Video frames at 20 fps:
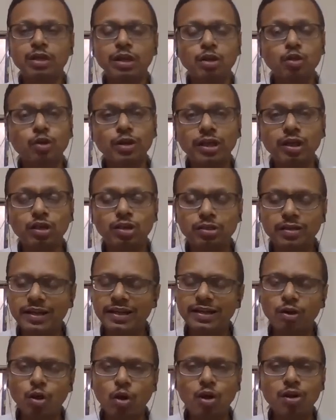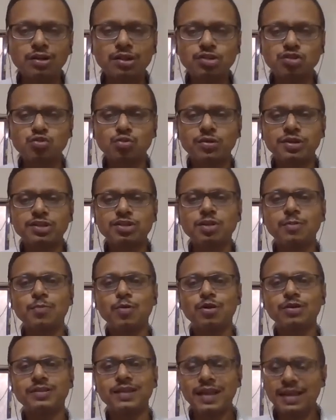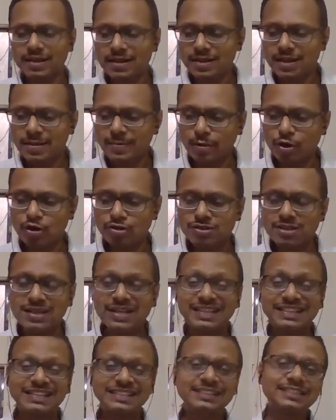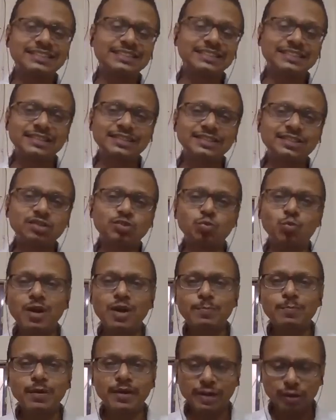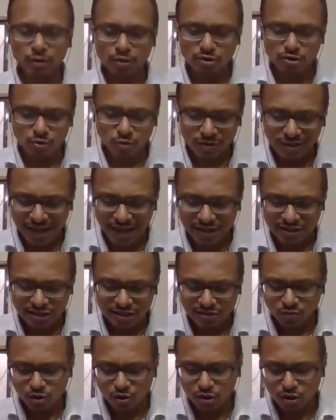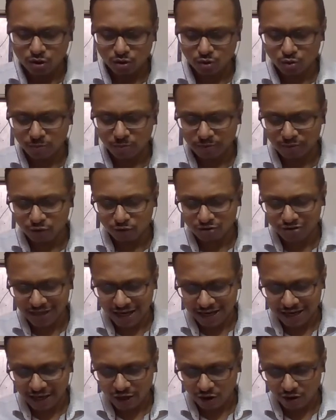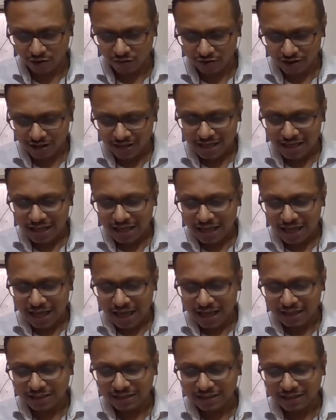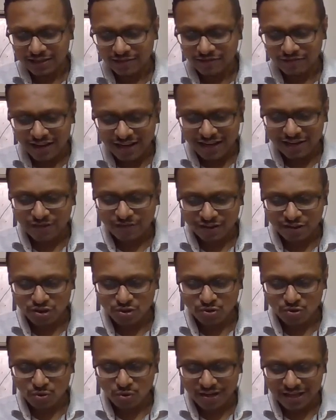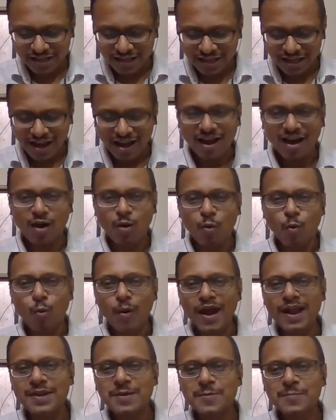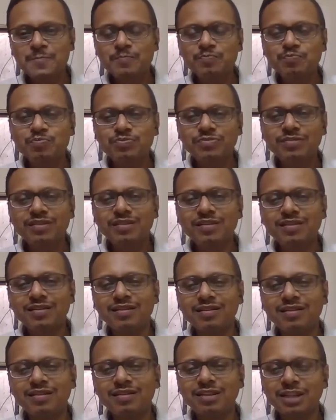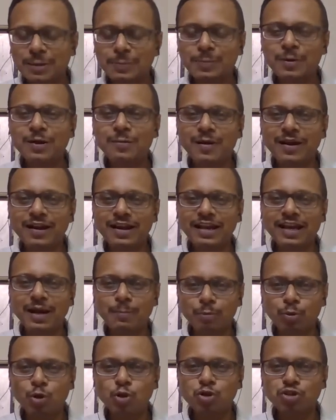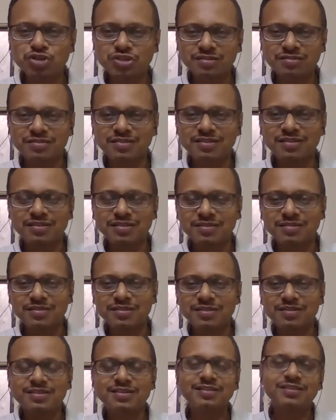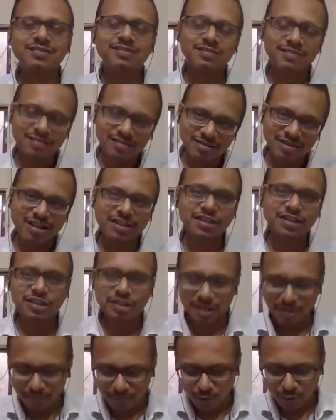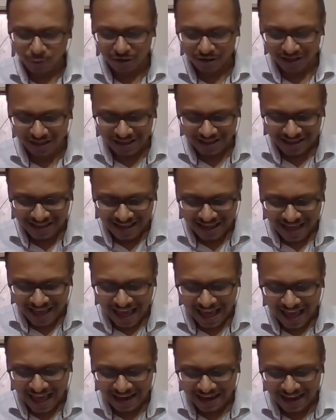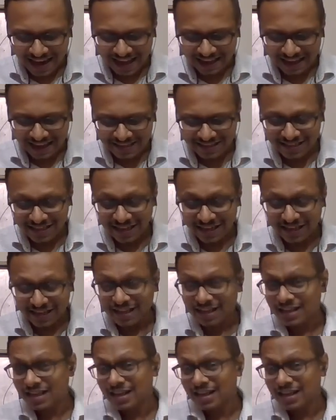you can get all the stories about that. Because this is one particular story I just want to do before signing off. The very first story, when Deepak Parekh approached Aditya Puri, and like I said,